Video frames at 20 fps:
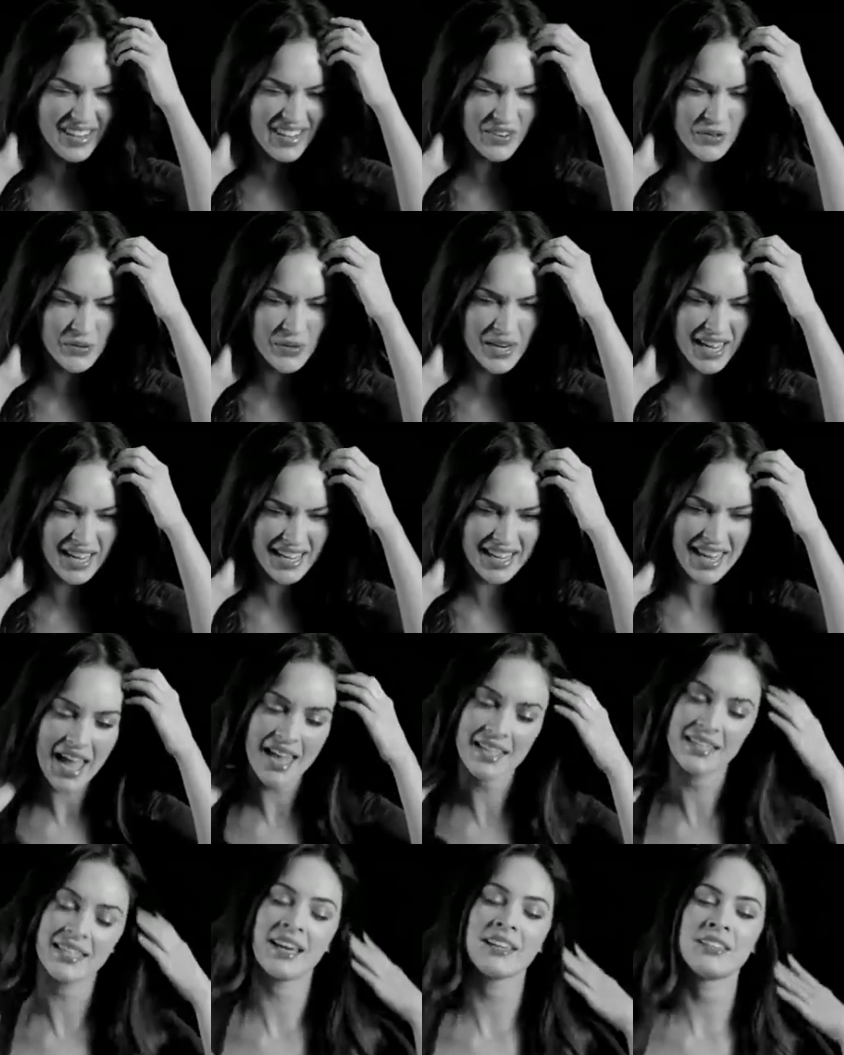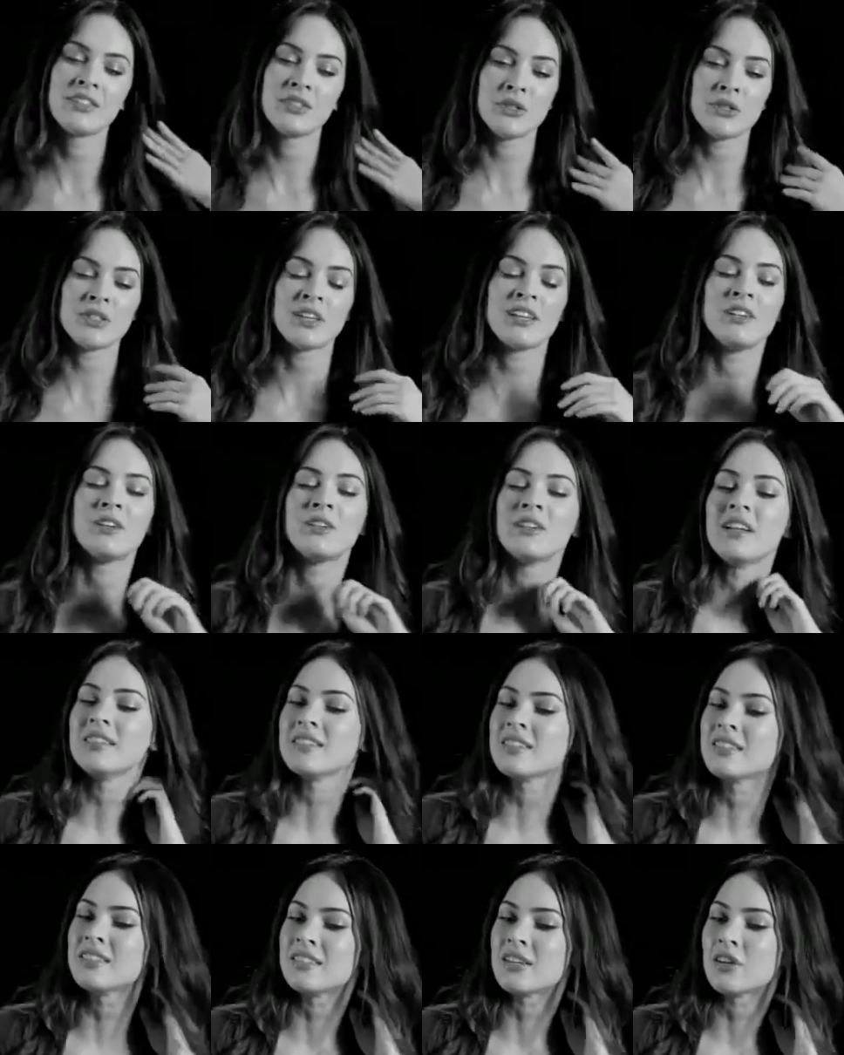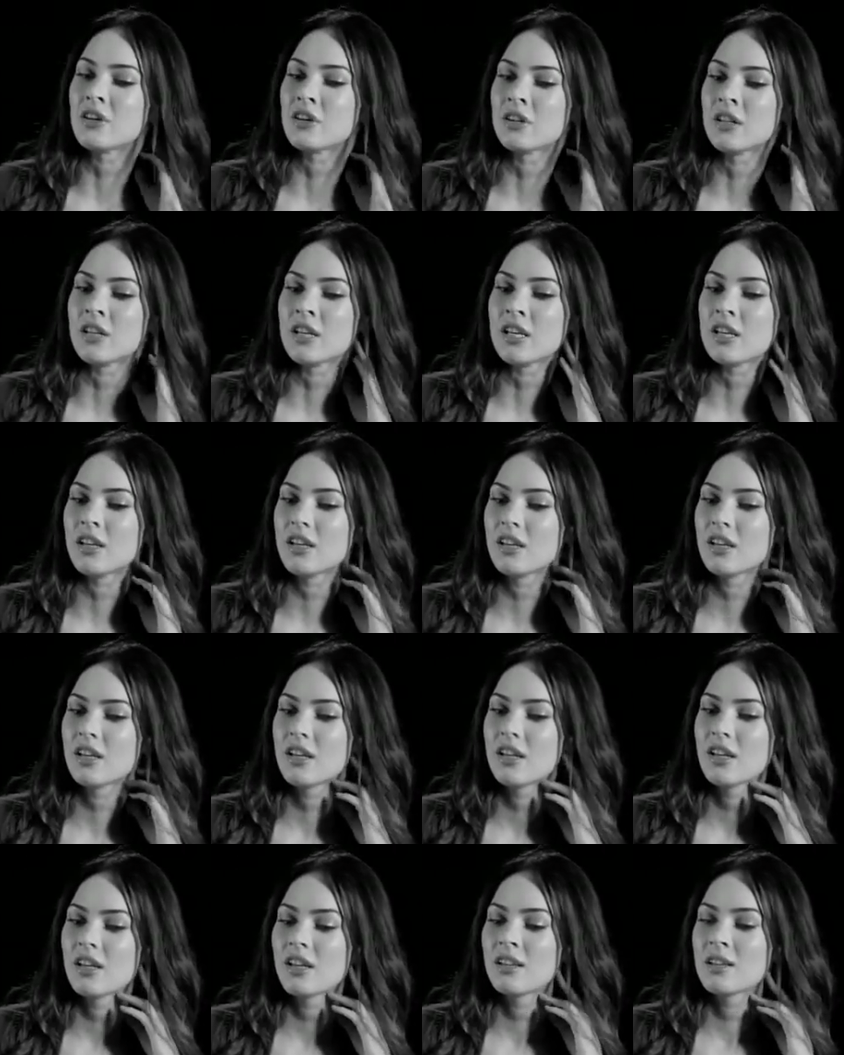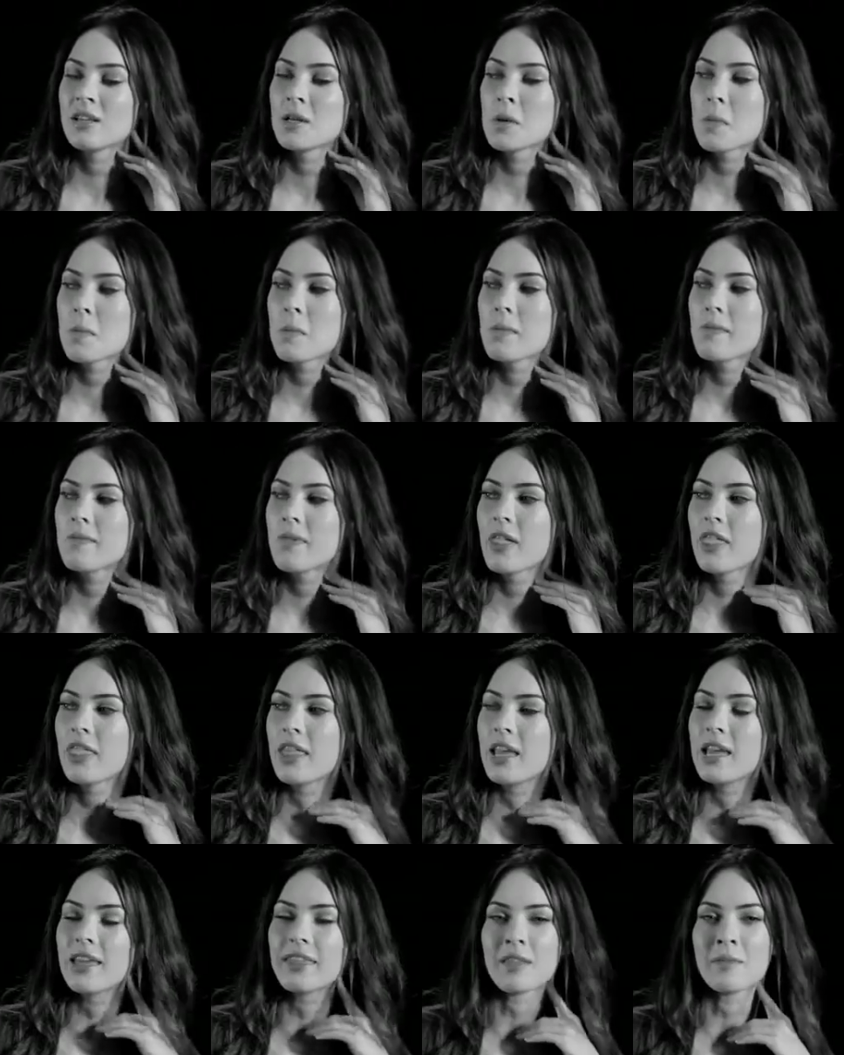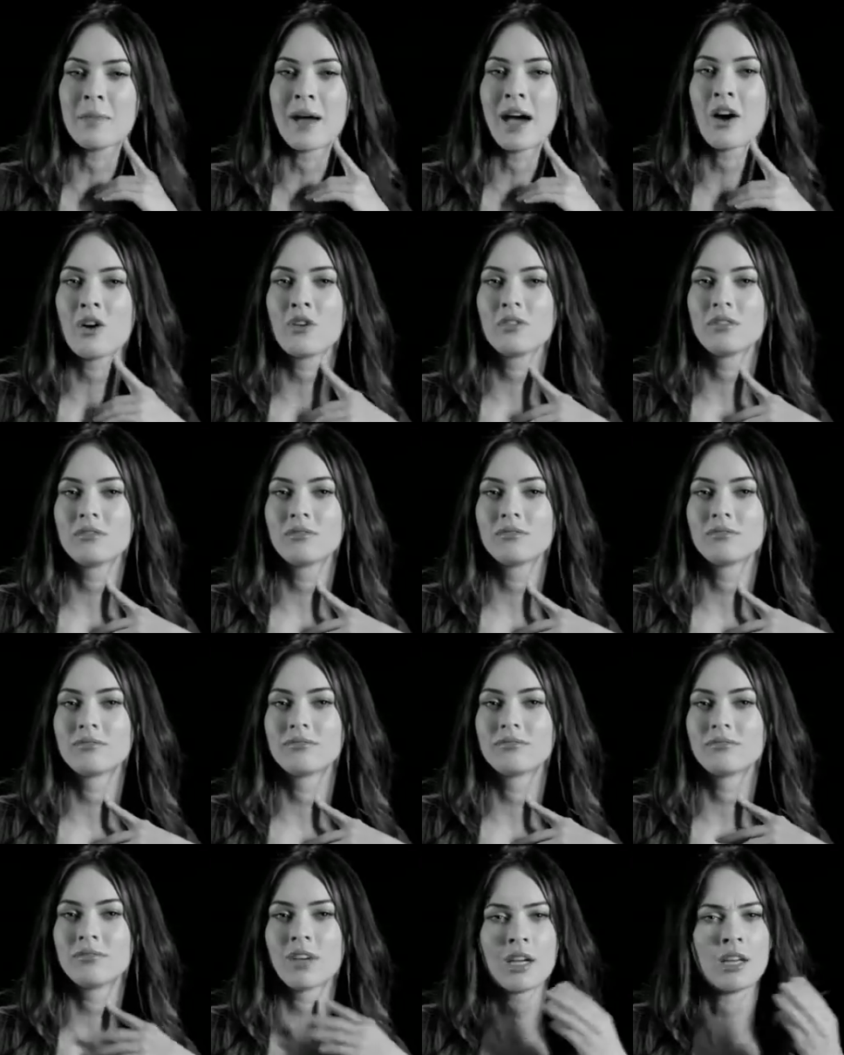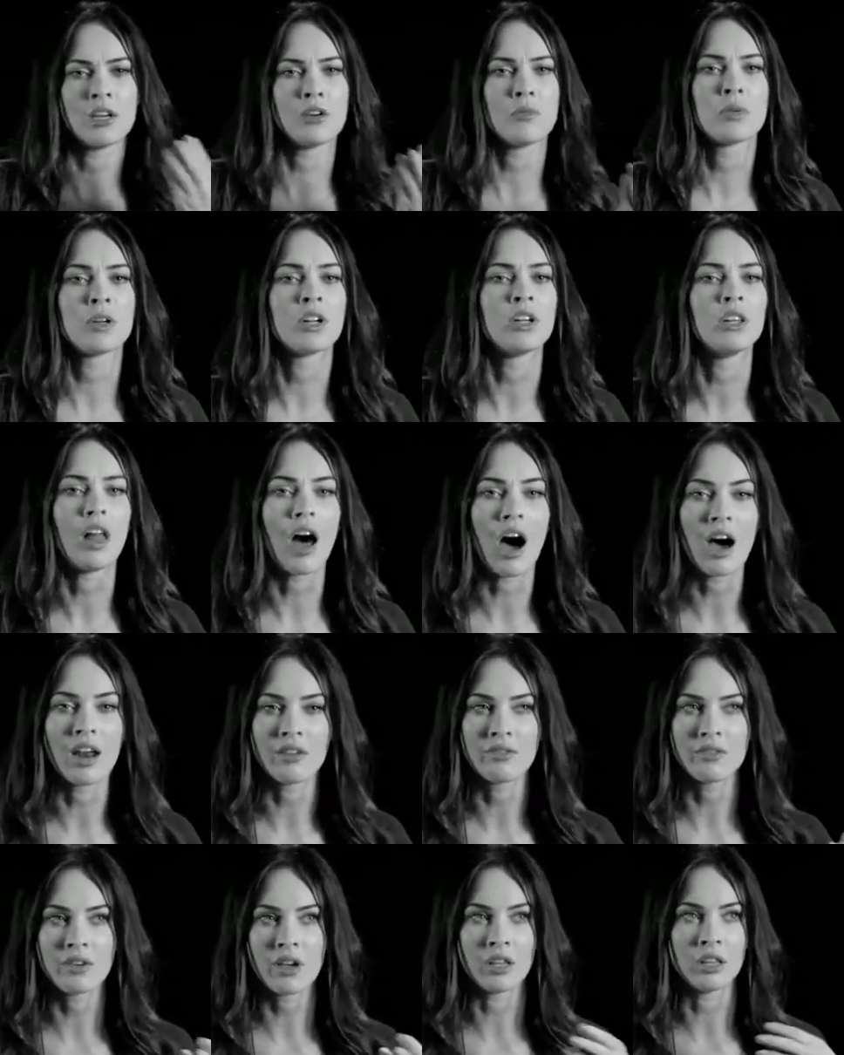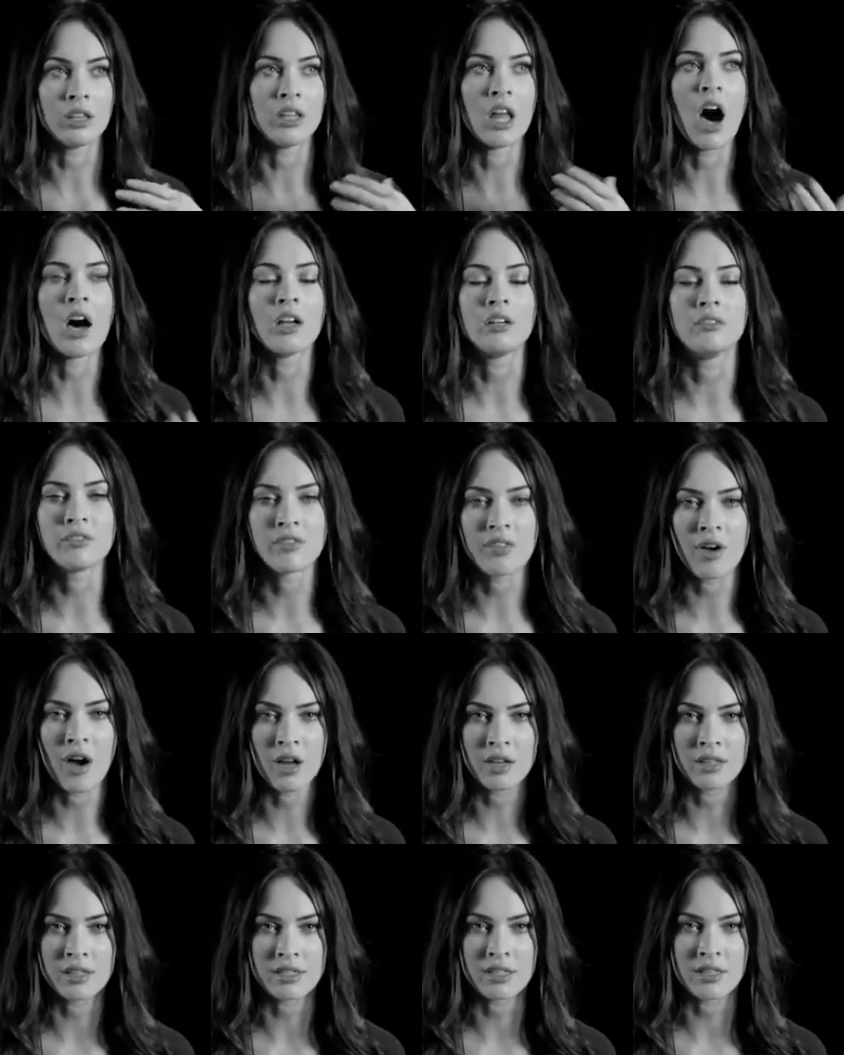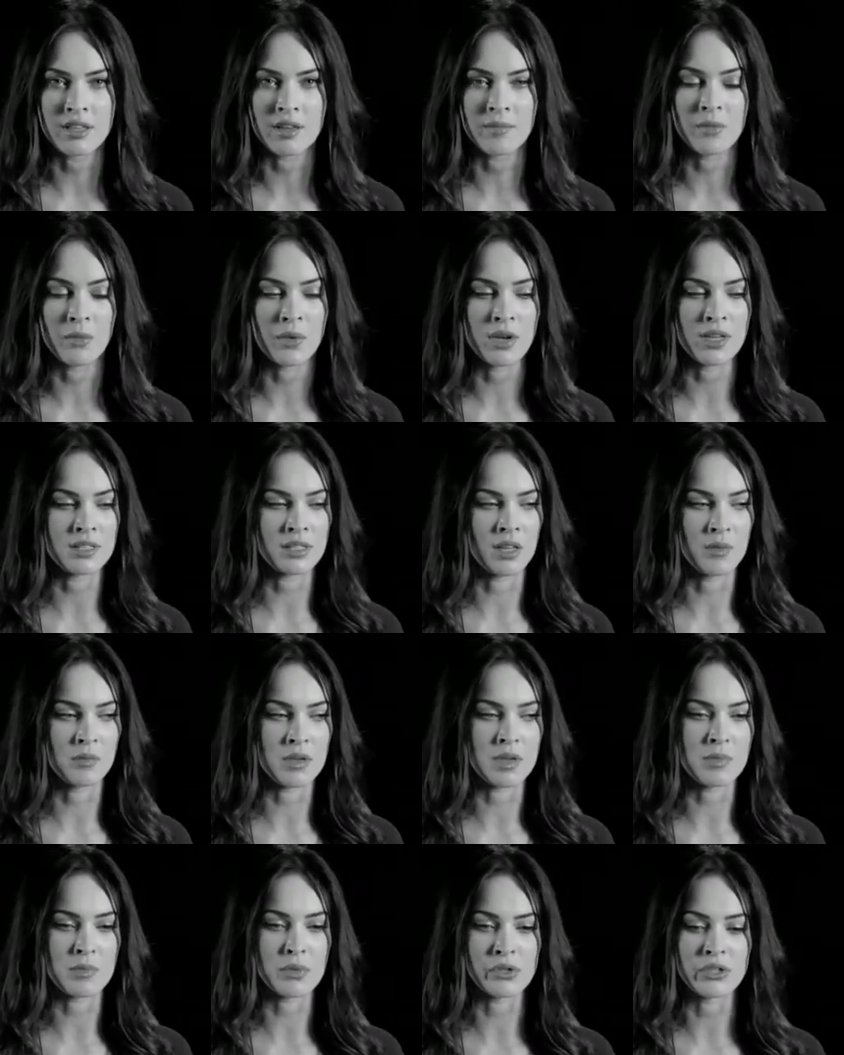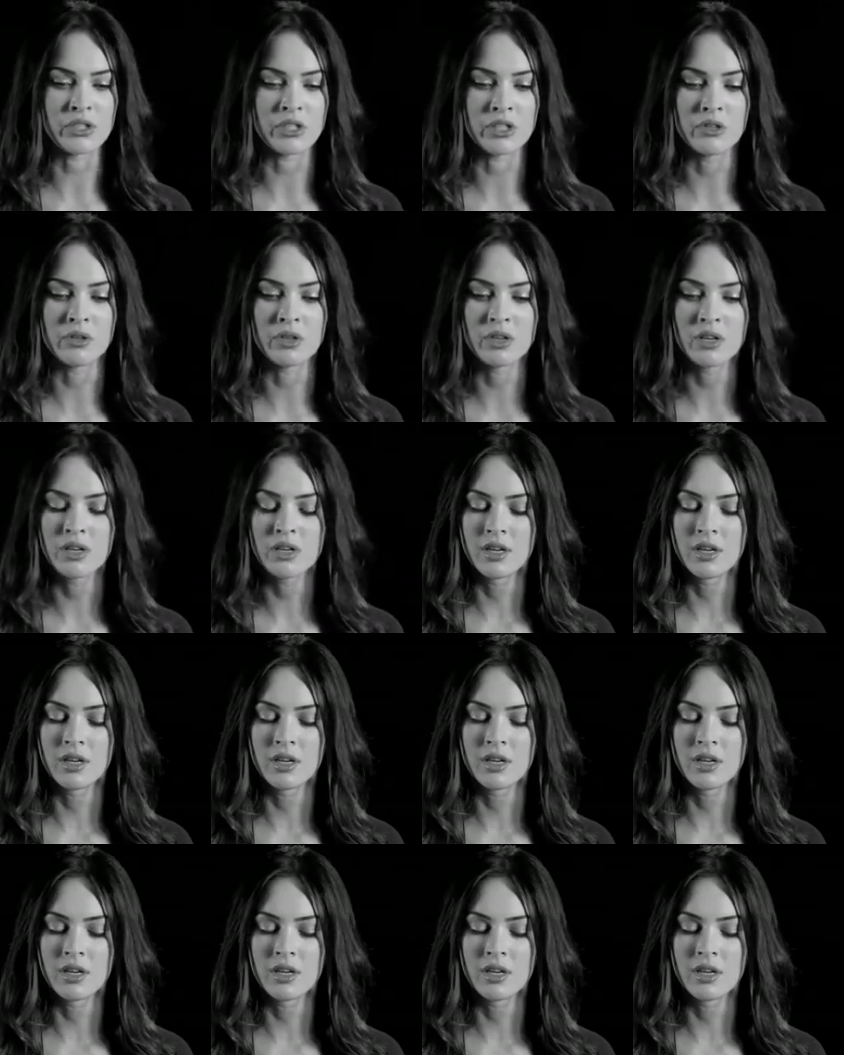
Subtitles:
When I get tattoos, I don't necessarily think them out. I don't put a lot of thought into them the way some people do.